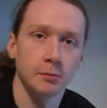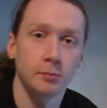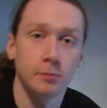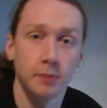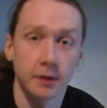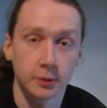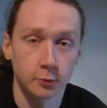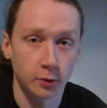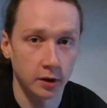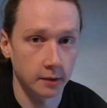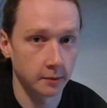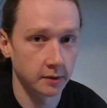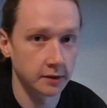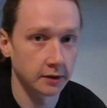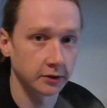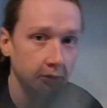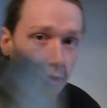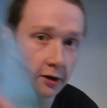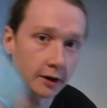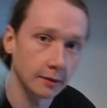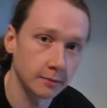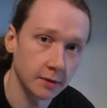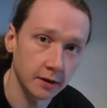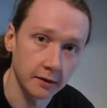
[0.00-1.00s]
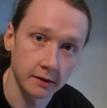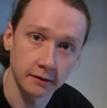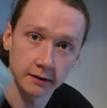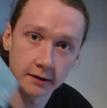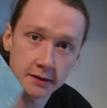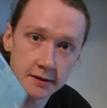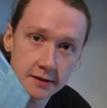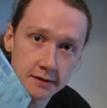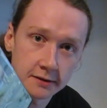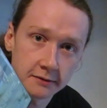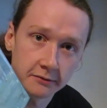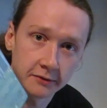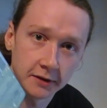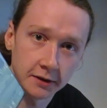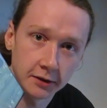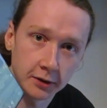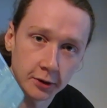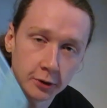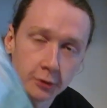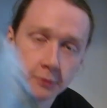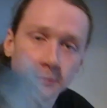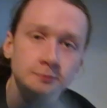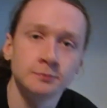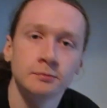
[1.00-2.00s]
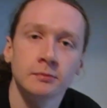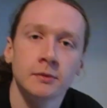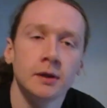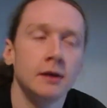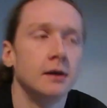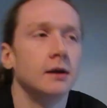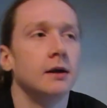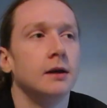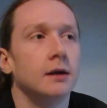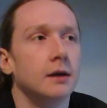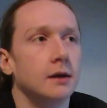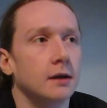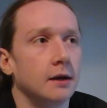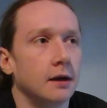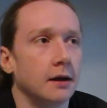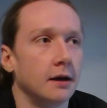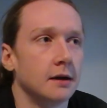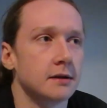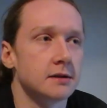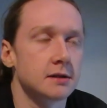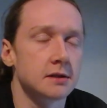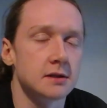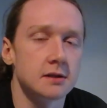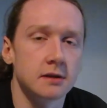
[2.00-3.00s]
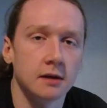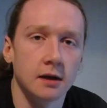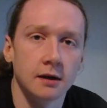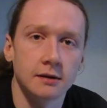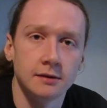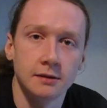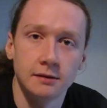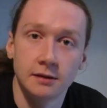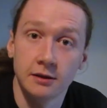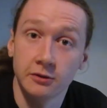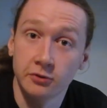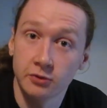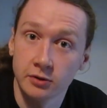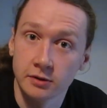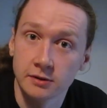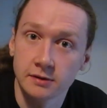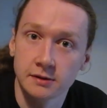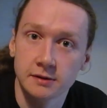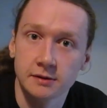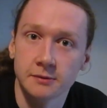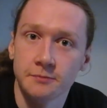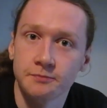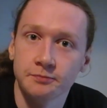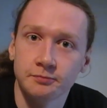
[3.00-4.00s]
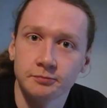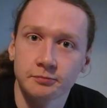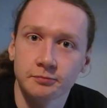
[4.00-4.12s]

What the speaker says: But what I'm going to talk about in this video has a slightly different